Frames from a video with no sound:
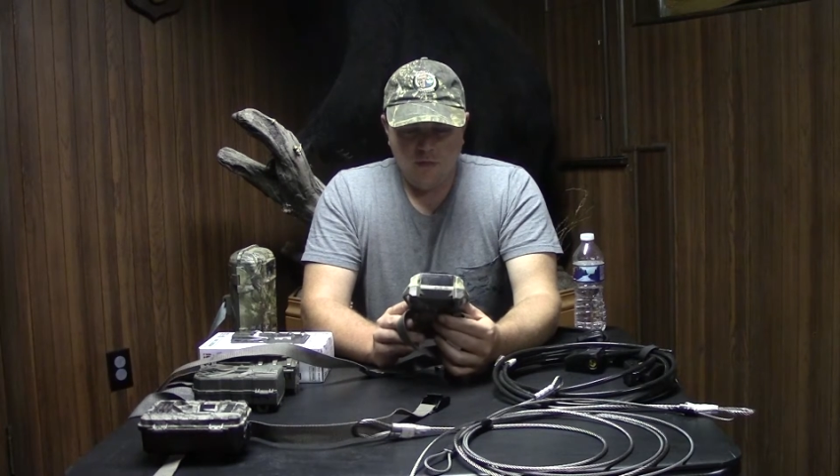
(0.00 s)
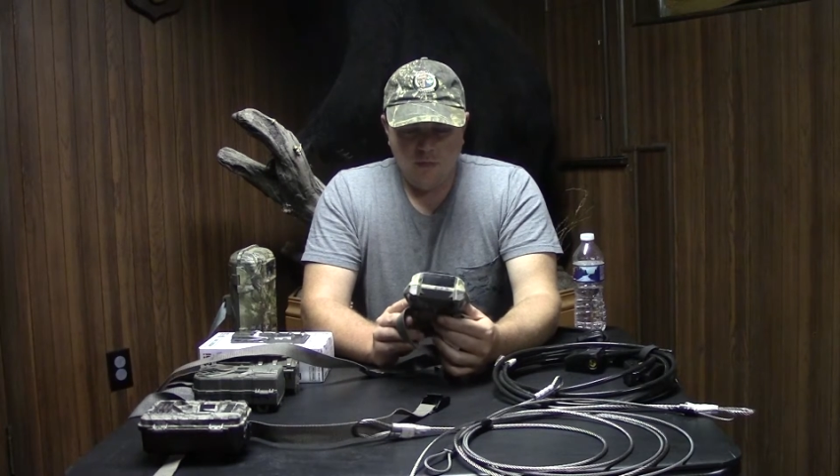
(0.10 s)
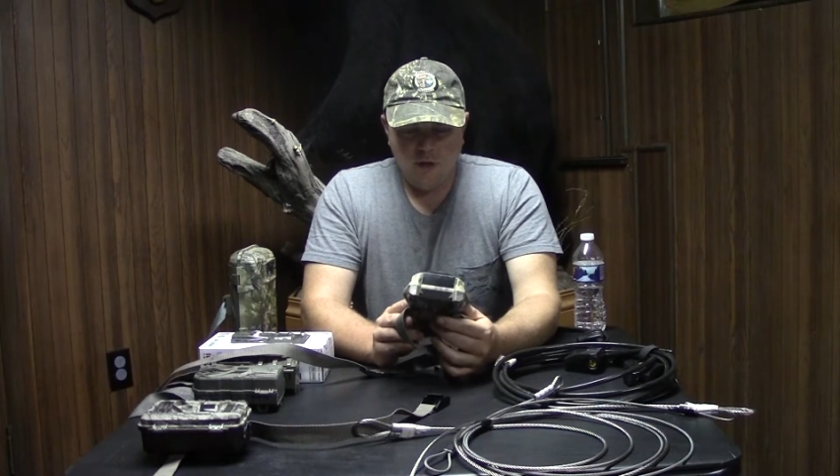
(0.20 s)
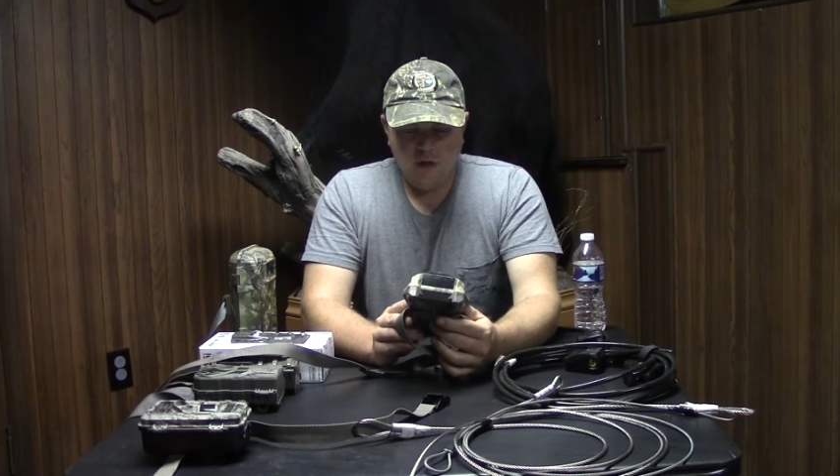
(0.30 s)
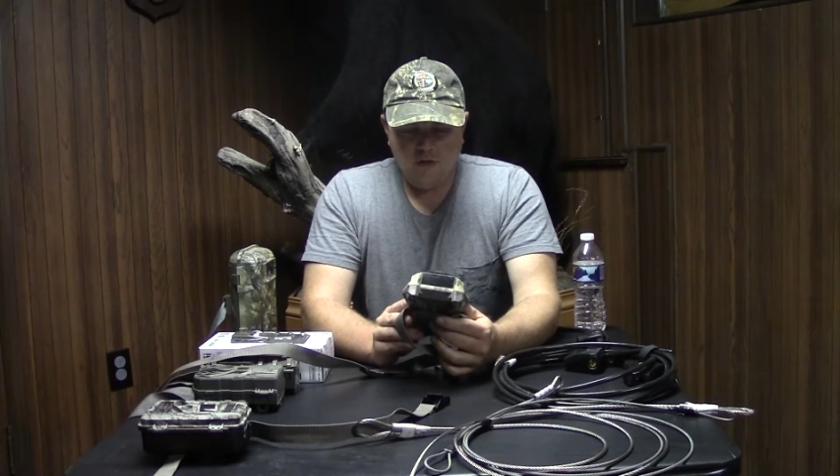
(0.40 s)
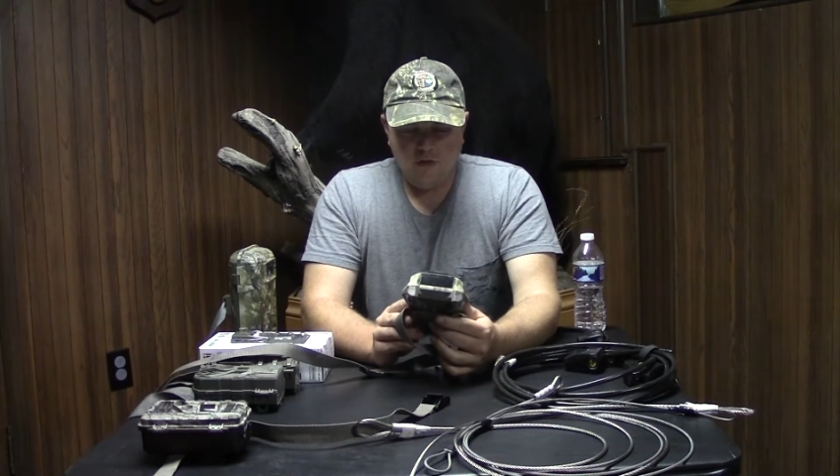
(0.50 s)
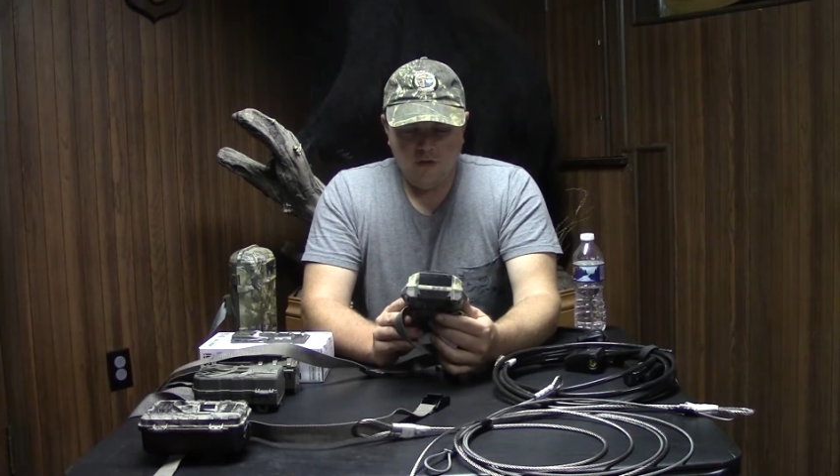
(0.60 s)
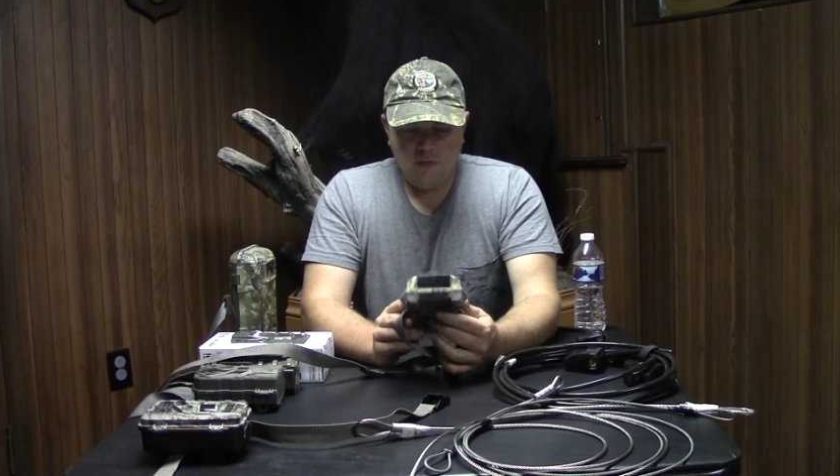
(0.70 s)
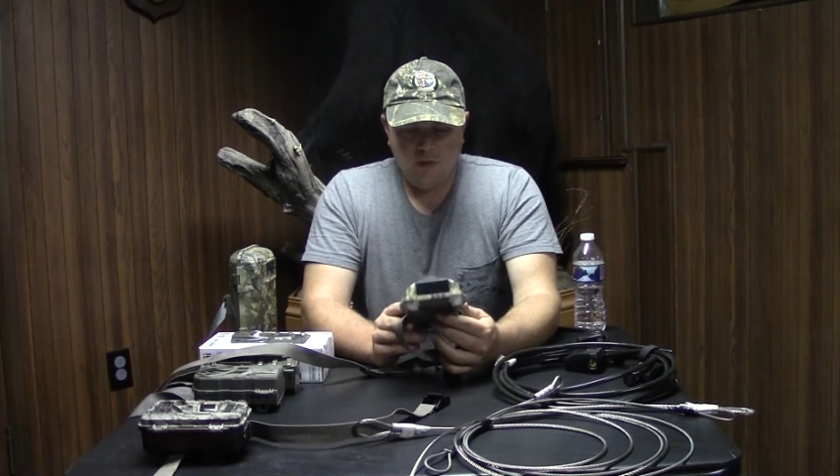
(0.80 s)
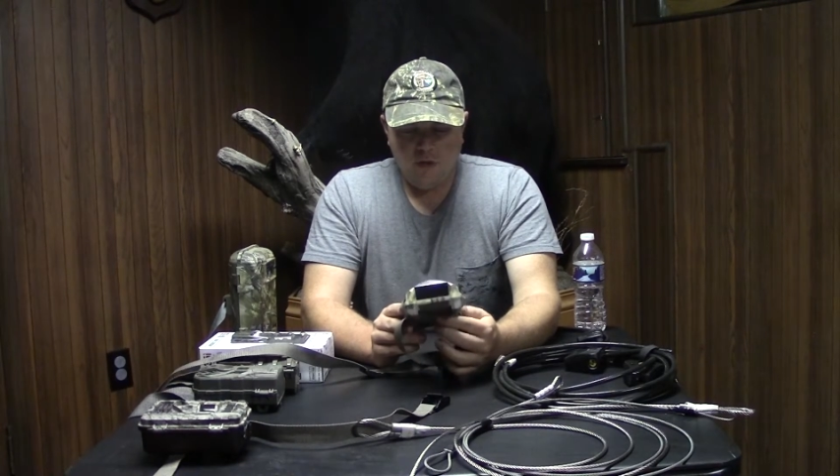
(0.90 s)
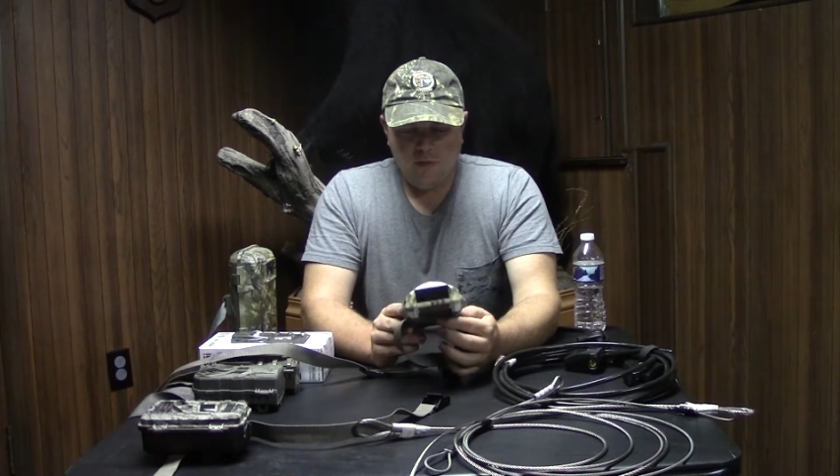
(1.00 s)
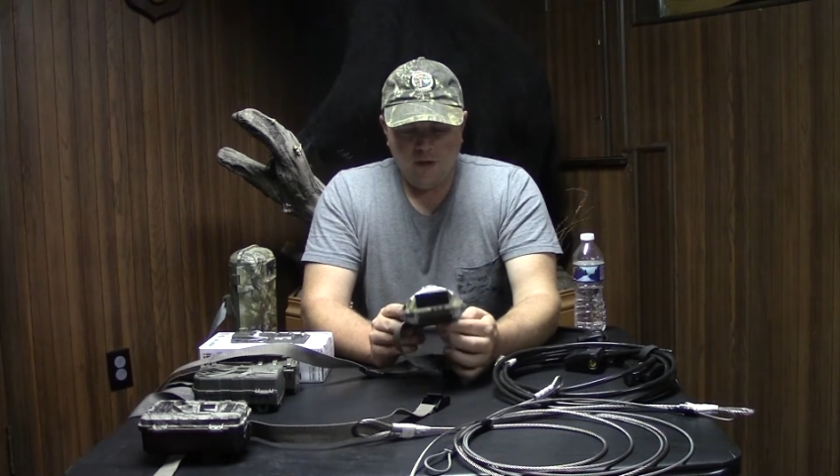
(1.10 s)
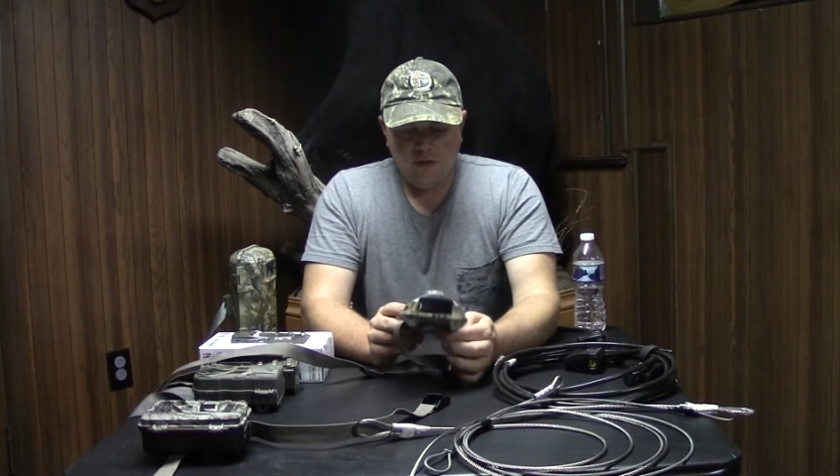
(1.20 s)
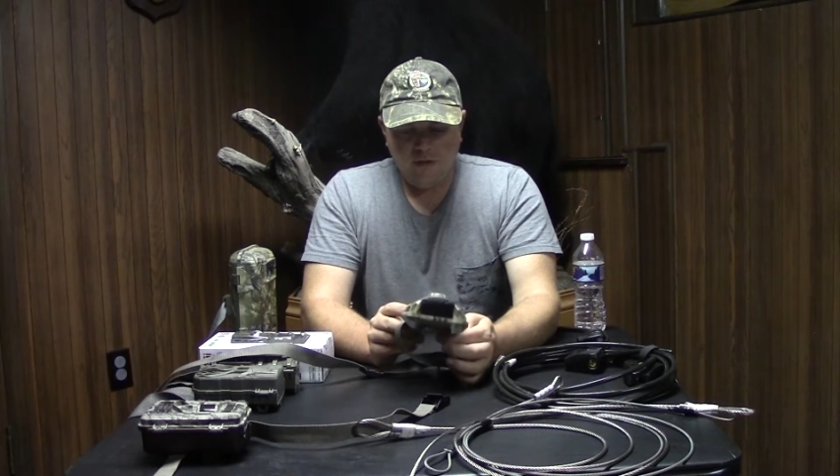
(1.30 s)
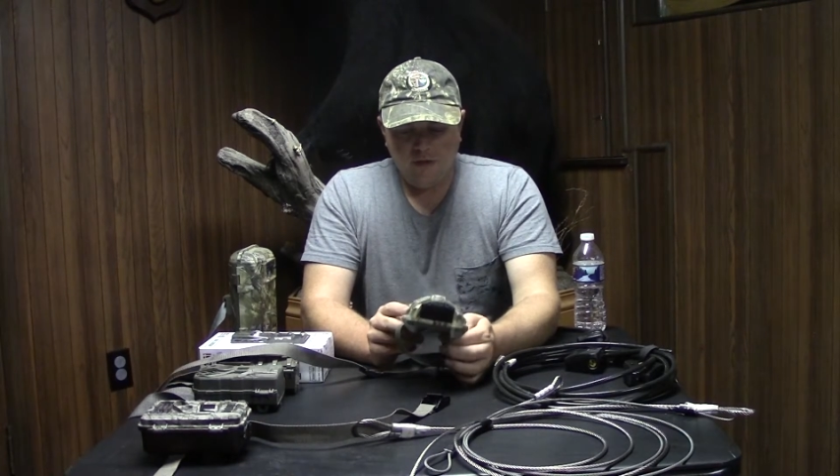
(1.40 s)
but the only problem I
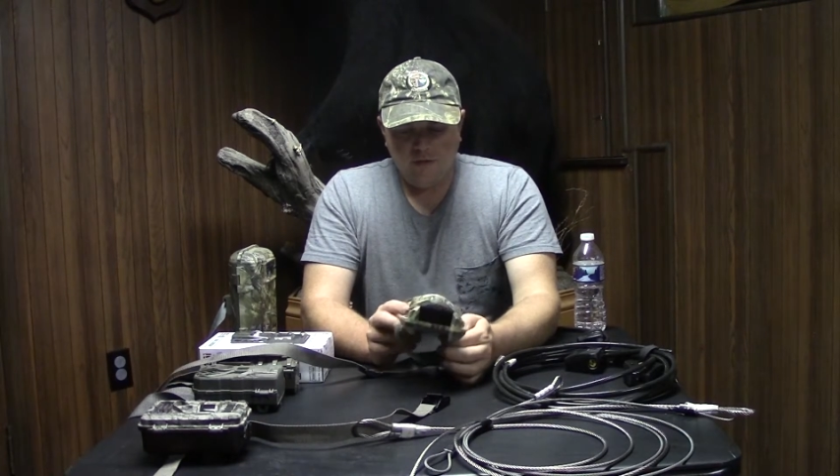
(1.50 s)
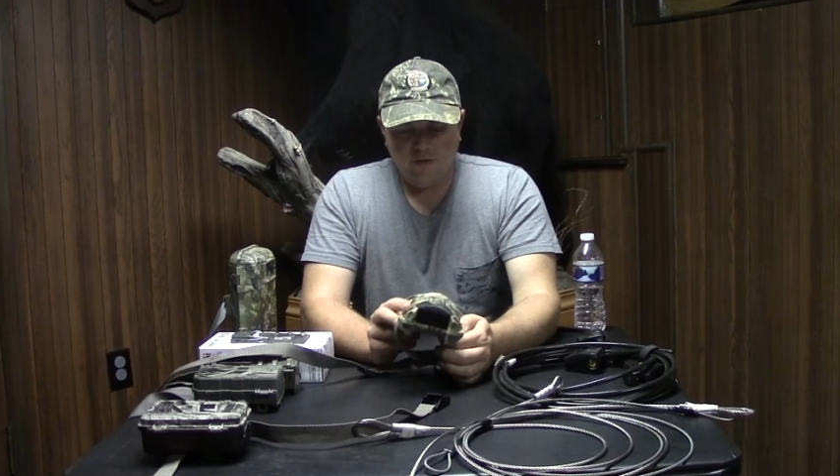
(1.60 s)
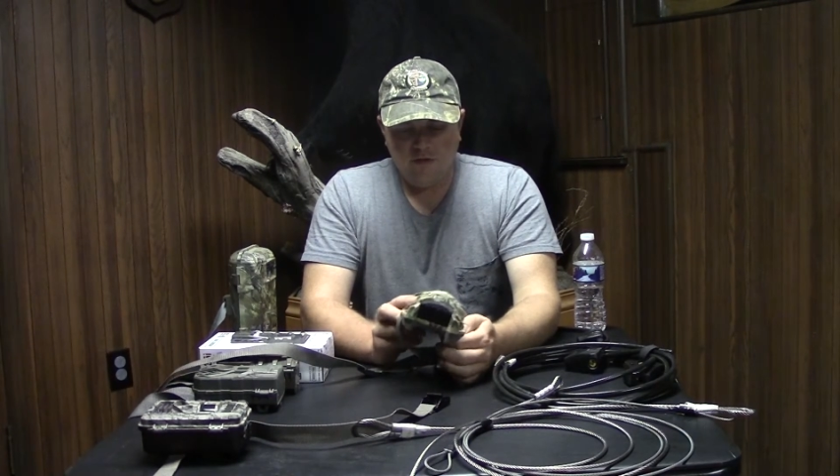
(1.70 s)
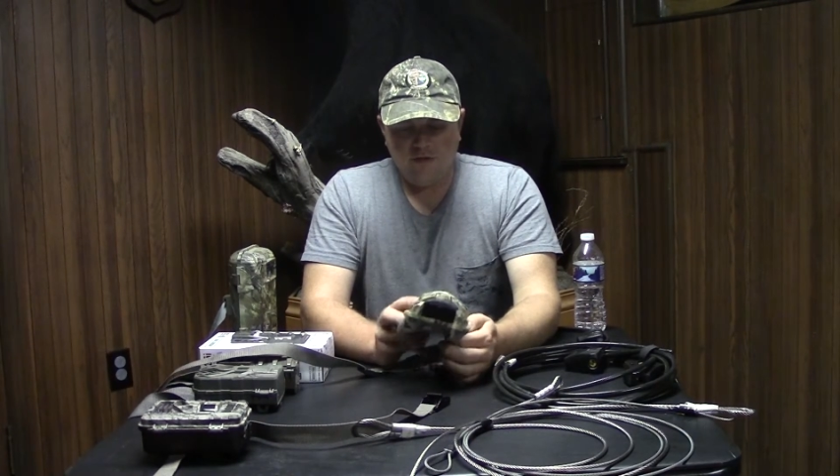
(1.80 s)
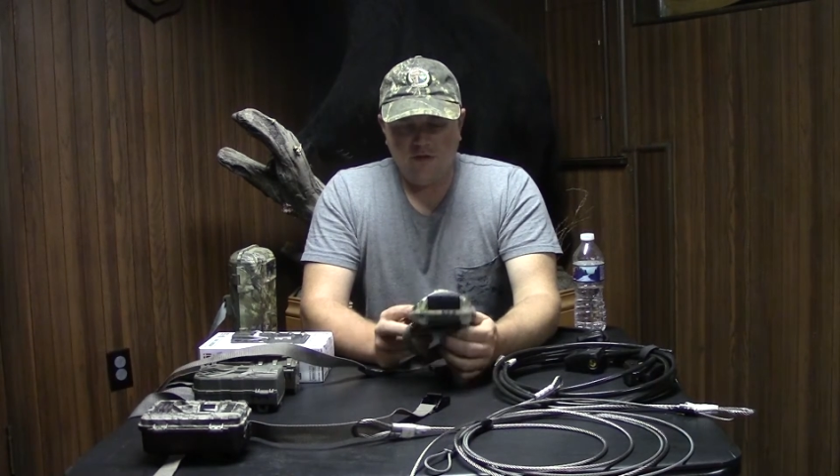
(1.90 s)
don't like with this